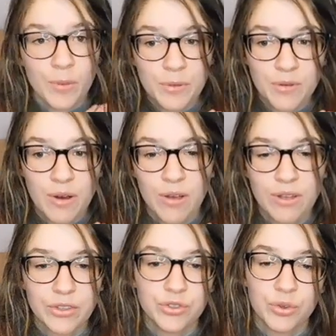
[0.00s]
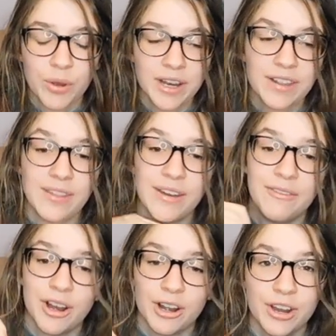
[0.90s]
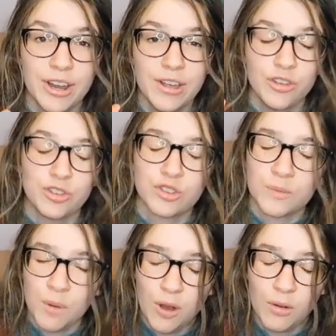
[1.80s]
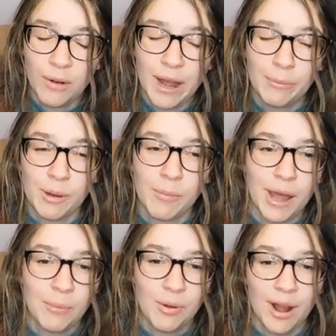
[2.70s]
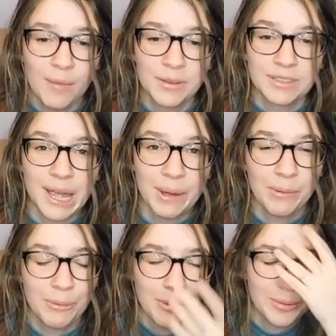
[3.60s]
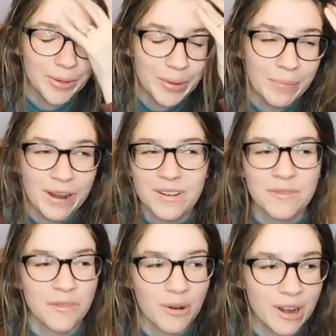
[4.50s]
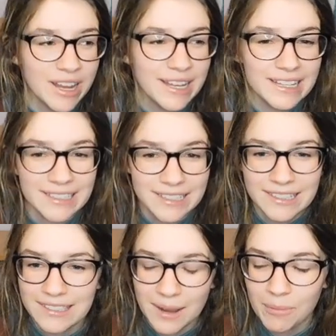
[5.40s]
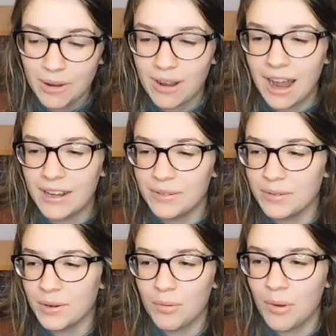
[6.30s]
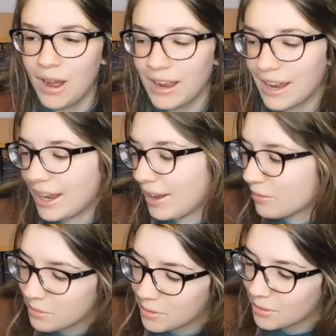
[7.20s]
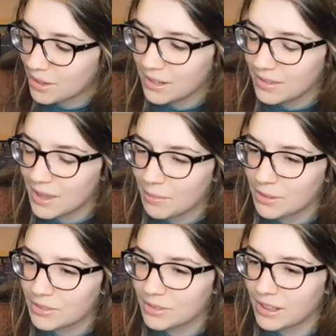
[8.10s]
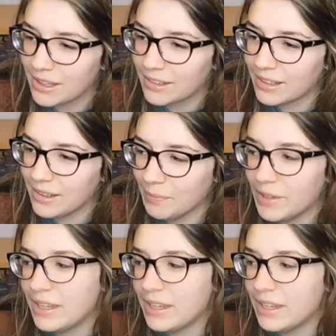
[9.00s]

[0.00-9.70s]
hope you all enjoyed that very small wrap-up. I promise I will do better for December. I don't know why I haven't been reading that much lately.